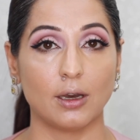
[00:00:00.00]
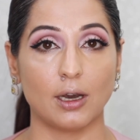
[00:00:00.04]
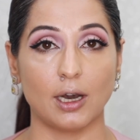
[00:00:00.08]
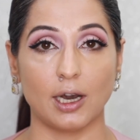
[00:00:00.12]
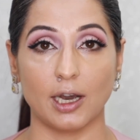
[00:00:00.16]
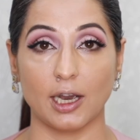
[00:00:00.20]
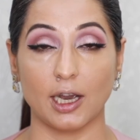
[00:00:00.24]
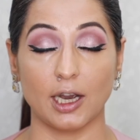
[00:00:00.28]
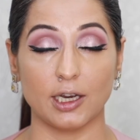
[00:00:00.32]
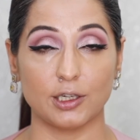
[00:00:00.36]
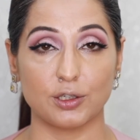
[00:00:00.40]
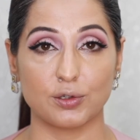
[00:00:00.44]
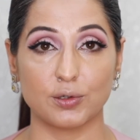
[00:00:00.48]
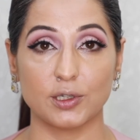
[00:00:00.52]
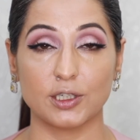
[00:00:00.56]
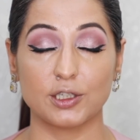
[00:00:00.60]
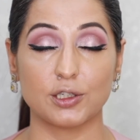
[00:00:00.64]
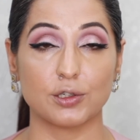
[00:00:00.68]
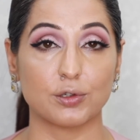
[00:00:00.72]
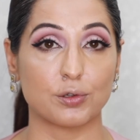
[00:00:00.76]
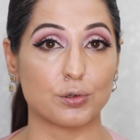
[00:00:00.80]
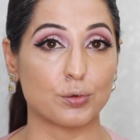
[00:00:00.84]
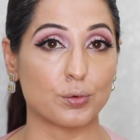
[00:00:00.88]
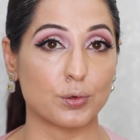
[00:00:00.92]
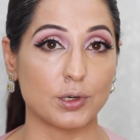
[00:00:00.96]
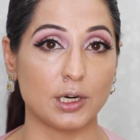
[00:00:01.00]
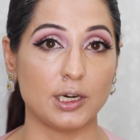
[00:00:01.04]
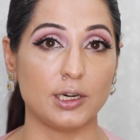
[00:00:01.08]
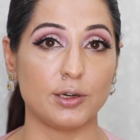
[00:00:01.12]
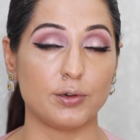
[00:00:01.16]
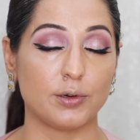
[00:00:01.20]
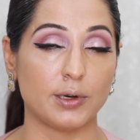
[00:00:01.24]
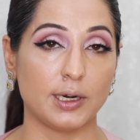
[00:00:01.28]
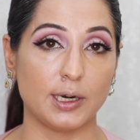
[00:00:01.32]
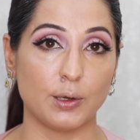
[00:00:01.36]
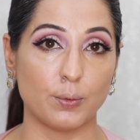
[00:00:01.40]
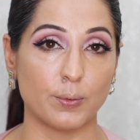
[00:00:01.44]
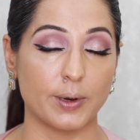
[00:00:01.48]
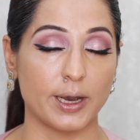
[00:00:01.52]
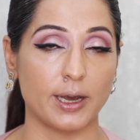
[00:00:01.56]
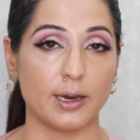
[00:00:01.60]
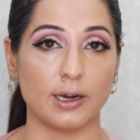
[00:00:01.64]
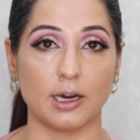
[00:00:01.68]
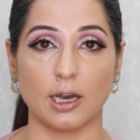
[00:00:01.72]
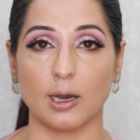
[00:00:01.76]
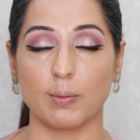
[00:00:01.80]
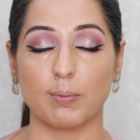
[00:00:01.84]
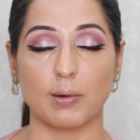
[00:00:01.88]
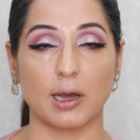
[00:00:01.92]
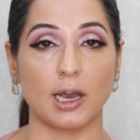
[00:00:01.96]
I hydrate it really
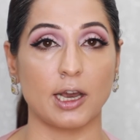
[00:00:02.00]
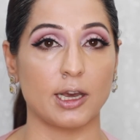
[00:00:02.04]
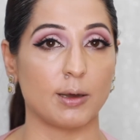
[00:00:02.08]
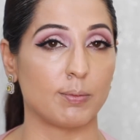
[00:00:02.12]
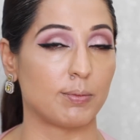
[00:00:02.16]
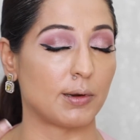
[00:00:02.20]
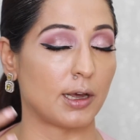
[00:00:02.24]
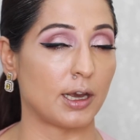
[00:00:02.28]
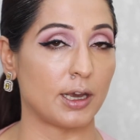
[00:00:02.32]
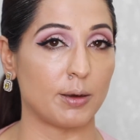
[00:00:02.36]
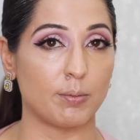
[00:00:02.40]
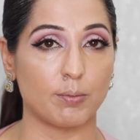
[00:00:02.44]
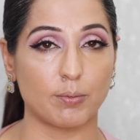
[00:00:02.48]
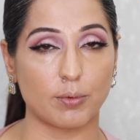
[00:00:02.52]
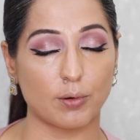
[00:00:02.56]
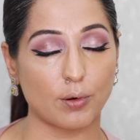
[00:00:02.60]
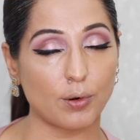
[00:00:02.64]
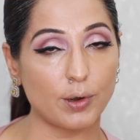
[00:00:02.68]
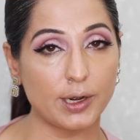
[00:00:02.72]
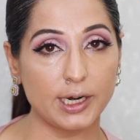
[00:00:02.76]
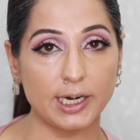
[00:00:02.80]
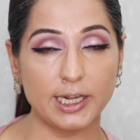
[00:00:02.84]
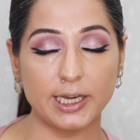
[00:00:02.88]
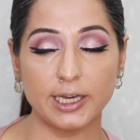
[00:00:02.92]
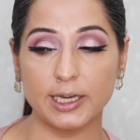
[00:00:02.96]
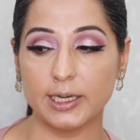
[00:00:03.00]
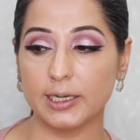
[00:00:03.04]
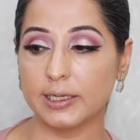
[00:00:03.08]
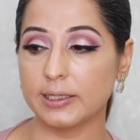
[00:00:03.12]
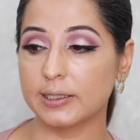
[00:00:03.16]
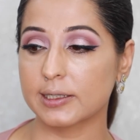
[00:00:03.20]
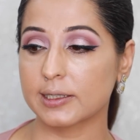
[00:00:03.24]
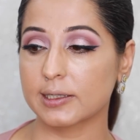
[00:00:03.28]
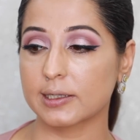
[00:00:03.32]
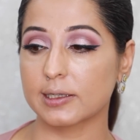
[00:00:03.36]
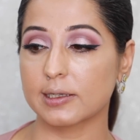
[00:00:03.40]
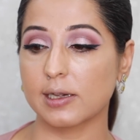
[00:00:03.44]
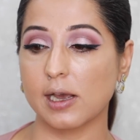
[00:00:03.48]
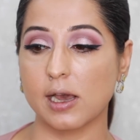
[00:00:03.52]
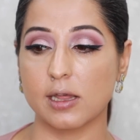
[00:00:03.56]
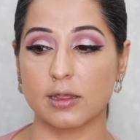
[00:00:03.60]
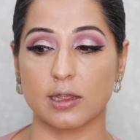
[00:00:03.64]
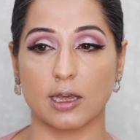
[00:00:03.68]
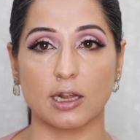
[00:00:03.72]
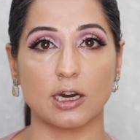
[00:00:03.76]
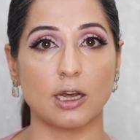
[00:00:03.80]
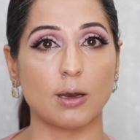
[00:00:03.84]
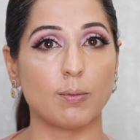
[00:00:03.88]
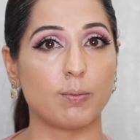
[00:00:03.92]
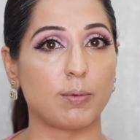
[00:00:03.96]
well. I apply Embryolisse, and
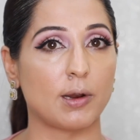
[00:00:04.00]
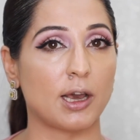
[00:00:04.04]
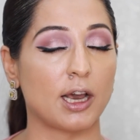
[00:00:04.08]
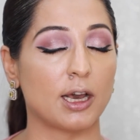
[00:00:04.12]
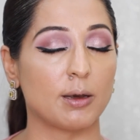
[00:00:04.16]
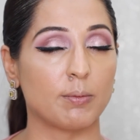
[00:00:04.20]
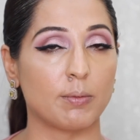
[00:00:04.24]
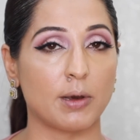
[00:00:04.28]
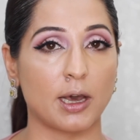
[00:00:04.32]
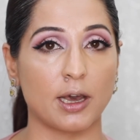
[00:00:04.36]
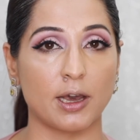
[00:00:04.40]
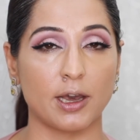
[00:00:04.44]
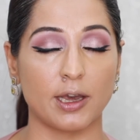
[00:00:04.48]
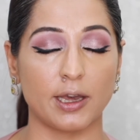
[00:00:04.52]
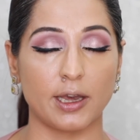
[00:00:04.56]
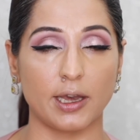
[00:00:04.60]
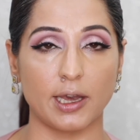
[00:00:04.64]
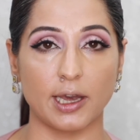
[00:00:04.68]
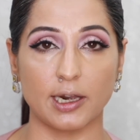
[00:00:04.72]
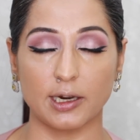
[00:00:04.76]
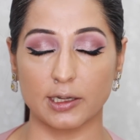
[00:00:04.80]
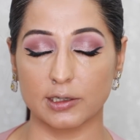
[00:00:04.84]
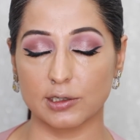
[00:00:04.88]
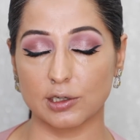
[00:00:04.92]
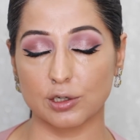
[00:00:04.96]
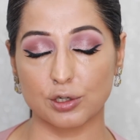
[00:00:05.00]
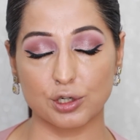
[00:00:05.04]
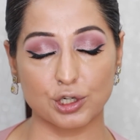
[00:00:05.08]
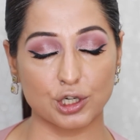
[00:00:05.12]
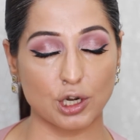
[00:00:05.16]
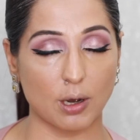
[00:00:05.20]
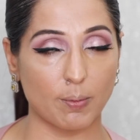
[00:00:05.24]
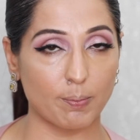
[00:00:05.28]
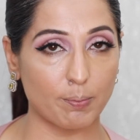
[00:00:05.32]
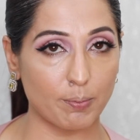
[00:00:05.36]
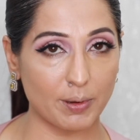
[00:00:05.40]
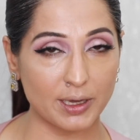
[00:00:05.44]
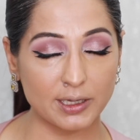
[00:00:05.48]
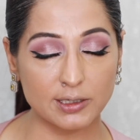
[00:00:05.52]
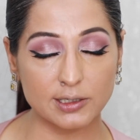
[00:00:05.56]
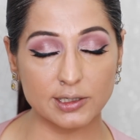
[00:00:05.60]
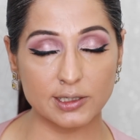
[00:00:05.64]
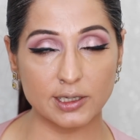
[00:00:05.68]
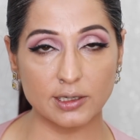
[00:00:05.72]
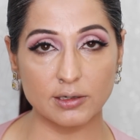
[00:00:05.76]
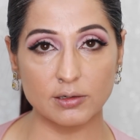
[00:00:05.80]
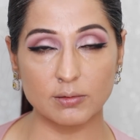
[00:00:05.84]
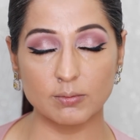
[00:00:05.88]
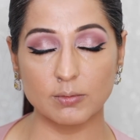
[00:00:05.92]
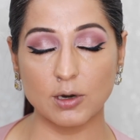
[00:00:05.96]
then I apply my ELIXIR Shop Pink
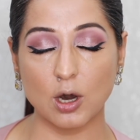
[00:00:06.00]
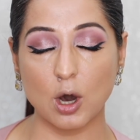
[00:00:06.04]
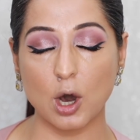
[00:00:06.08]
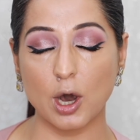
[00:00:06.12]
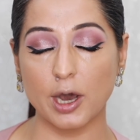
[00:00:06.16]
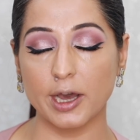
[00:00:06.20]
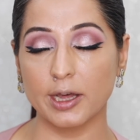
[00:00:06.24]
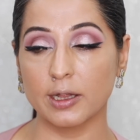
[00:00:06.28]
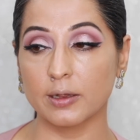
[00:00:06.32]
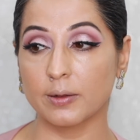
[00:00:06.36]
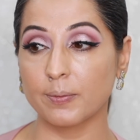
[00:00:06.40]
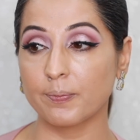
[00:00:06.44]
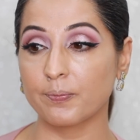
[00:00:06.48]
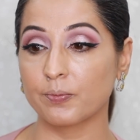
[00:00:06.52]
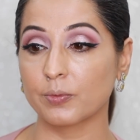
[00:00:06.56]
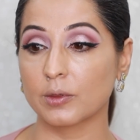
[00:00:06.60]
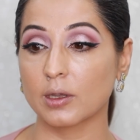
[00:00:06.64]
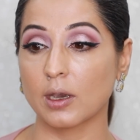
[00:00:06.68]
Serum Oil.